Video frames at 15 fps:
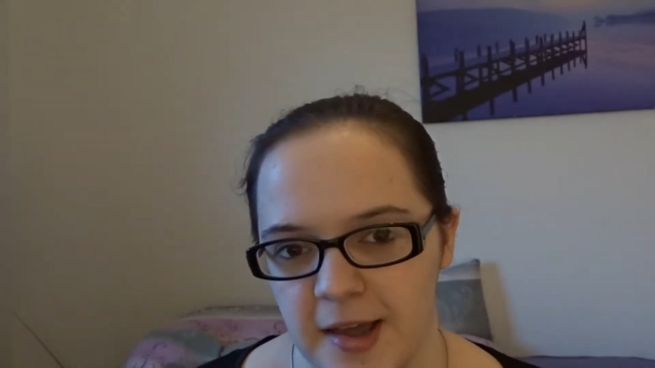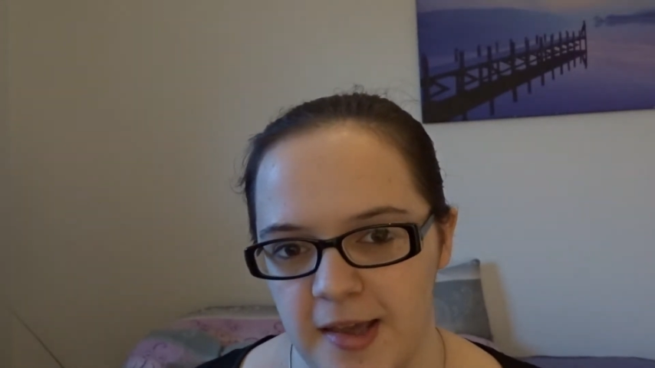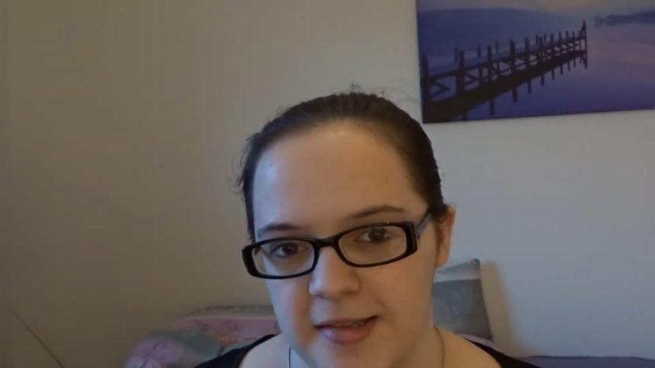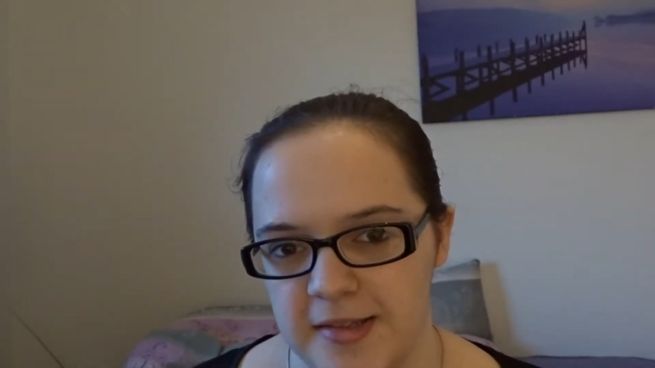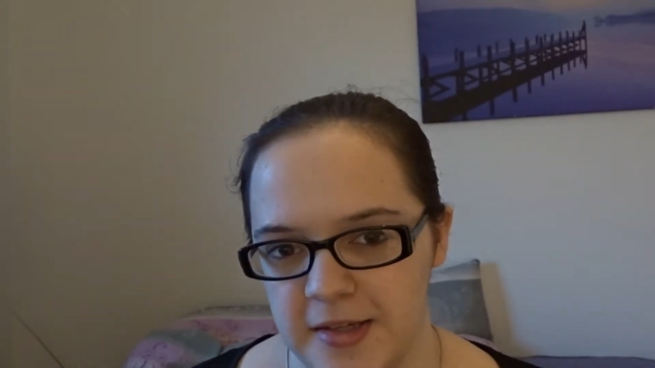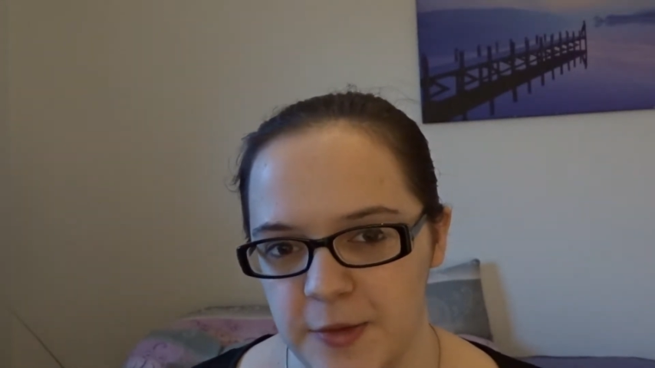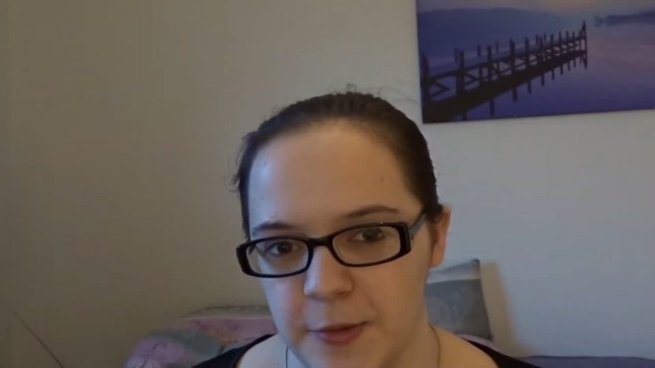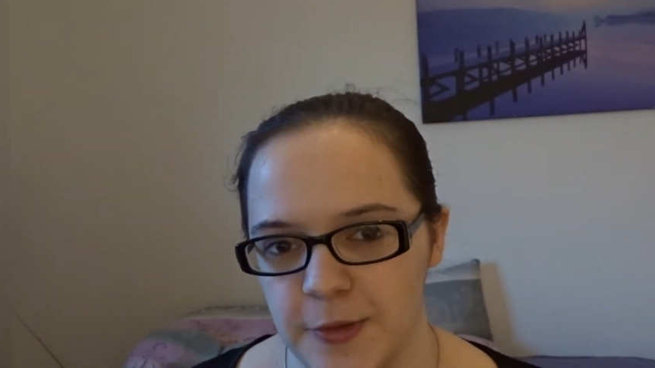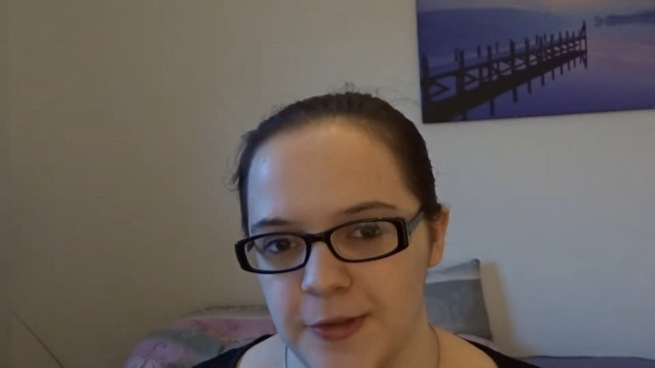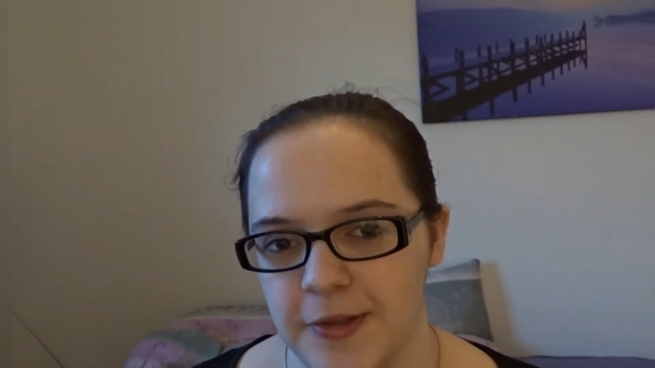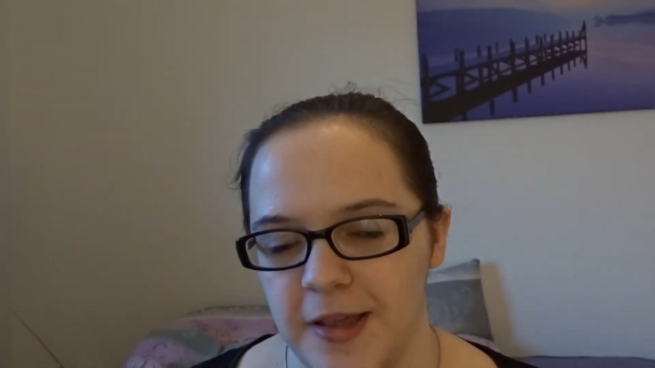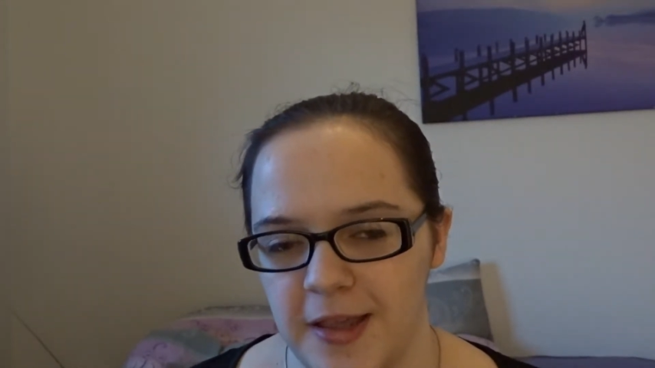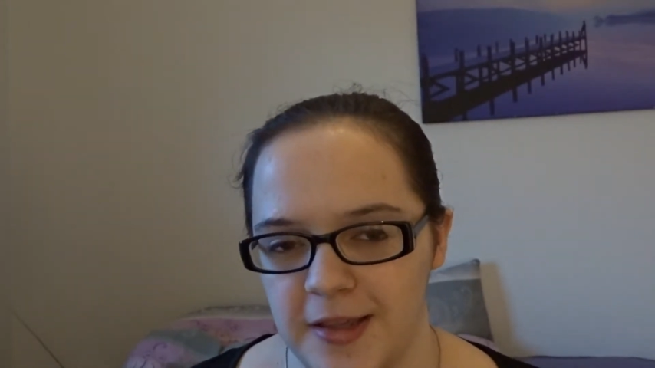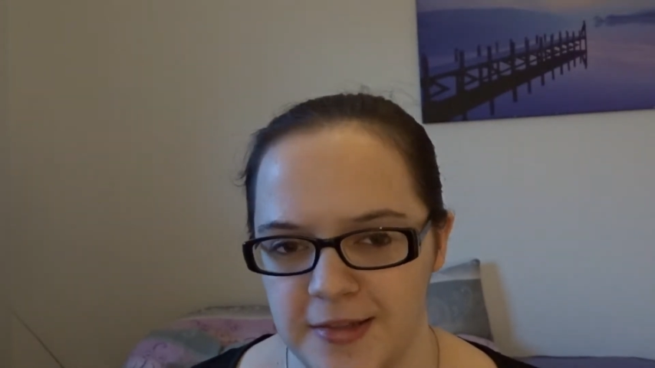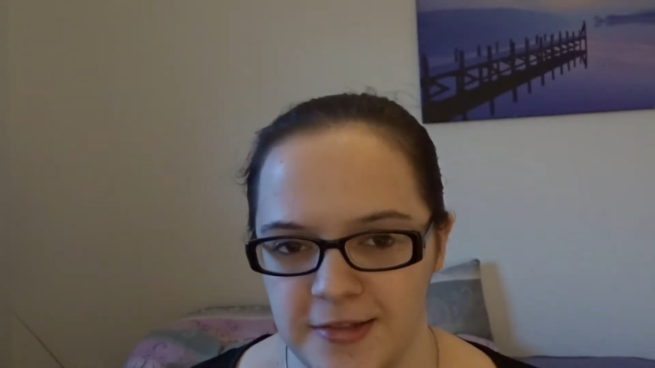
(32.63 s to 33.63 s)
a sequel
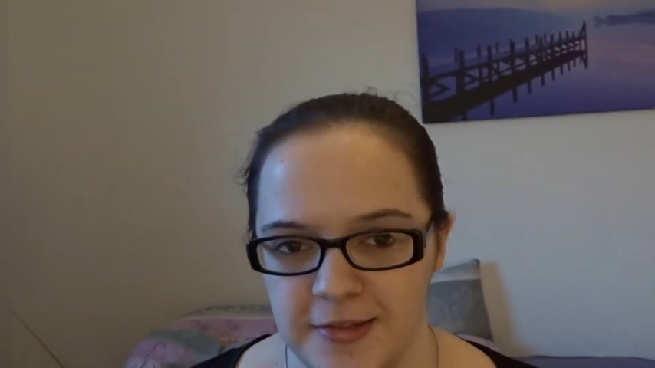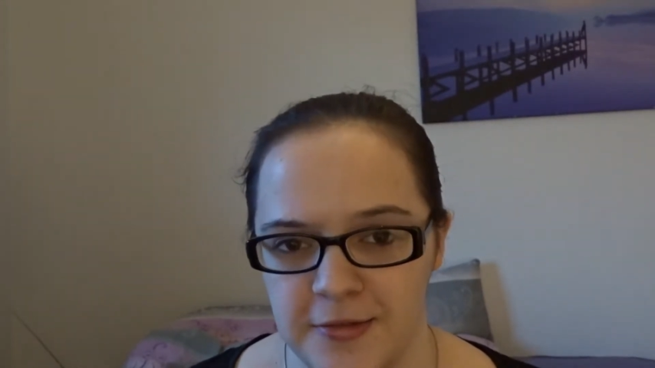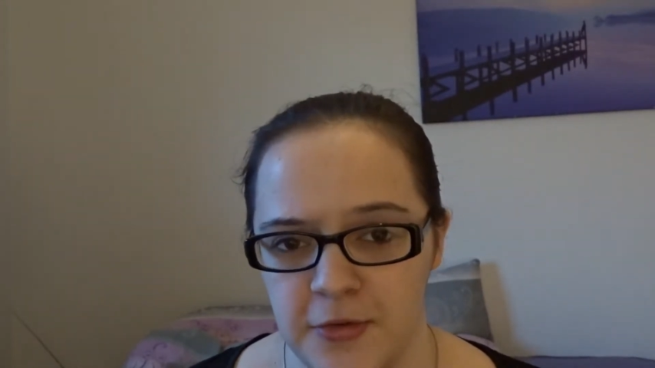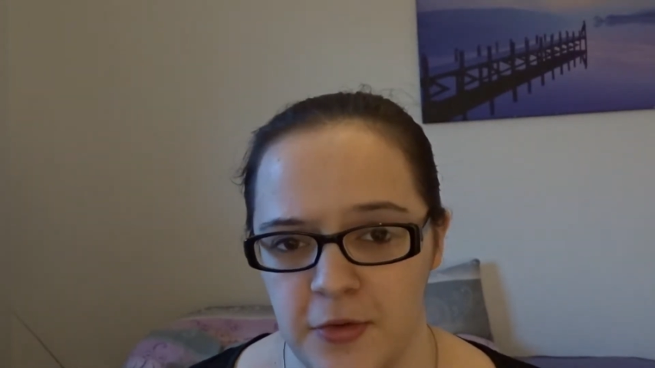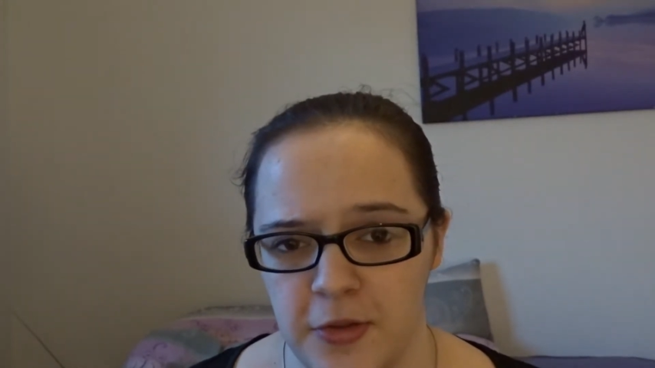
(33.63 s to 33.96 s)
is so